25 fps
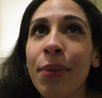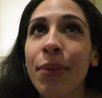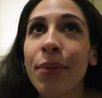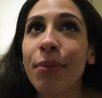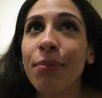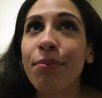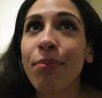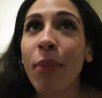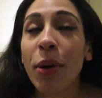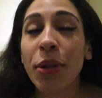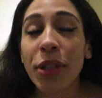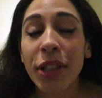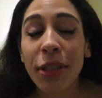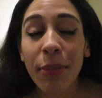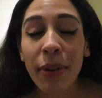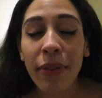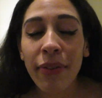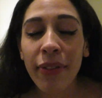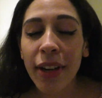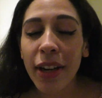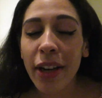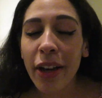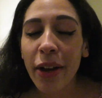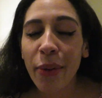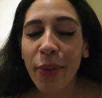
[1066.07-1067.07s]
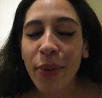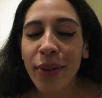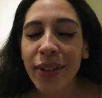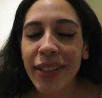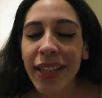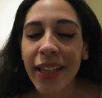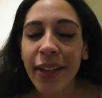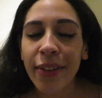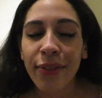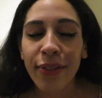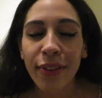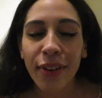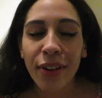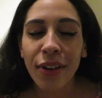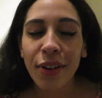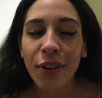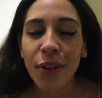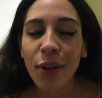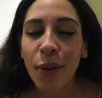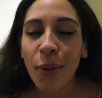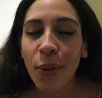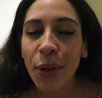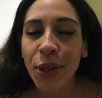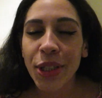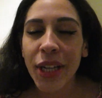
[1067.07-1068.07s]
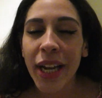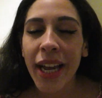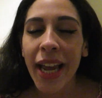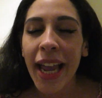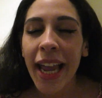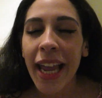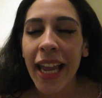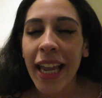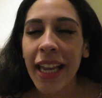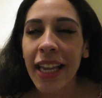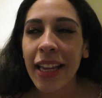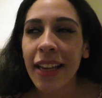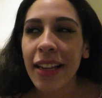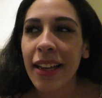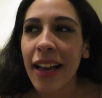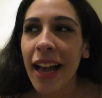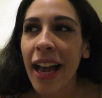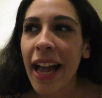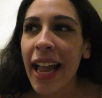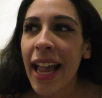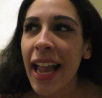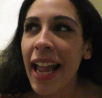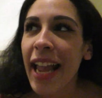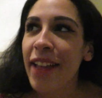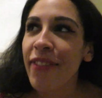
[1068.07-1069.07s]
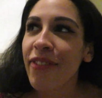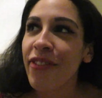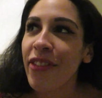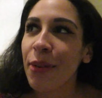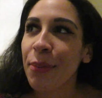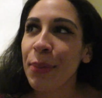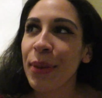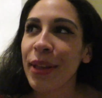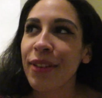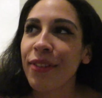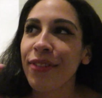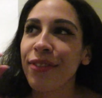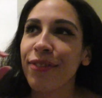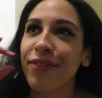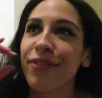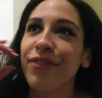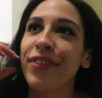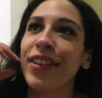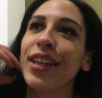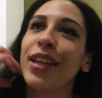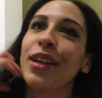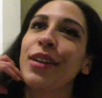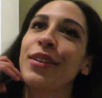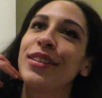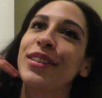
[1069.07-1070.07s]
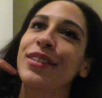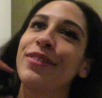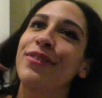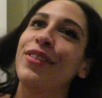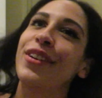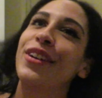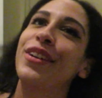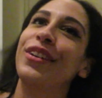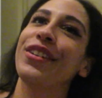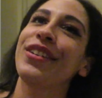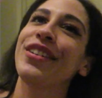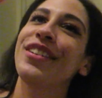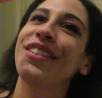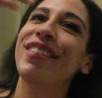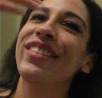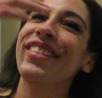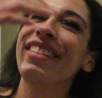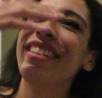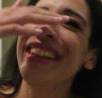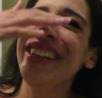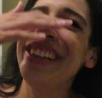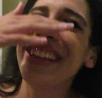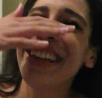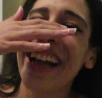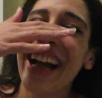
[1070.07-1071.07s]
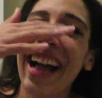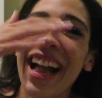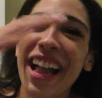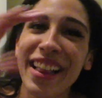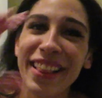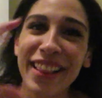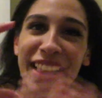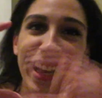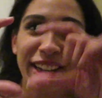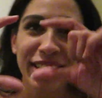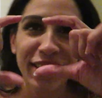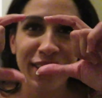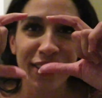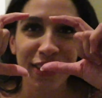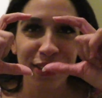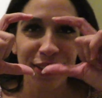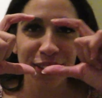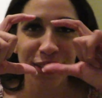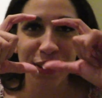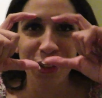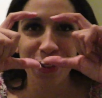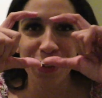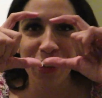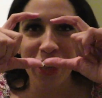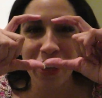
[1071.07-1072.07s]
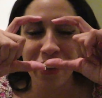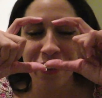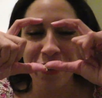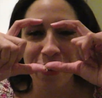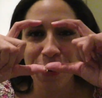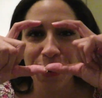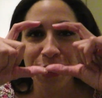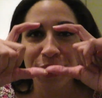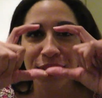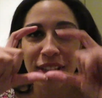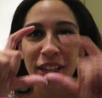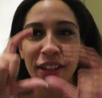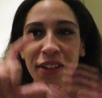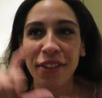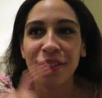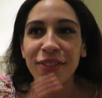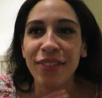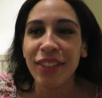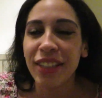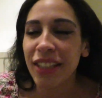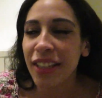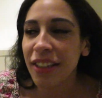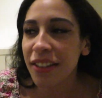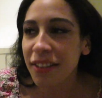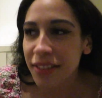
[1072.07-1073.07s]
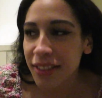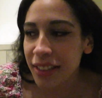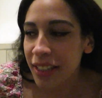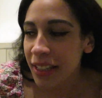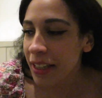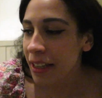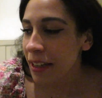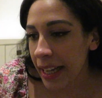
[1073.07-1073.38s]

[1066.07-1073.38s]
Most of my video was like vertical, which I hate. I hate filming videos in vertical. I like to do like horizontal videos.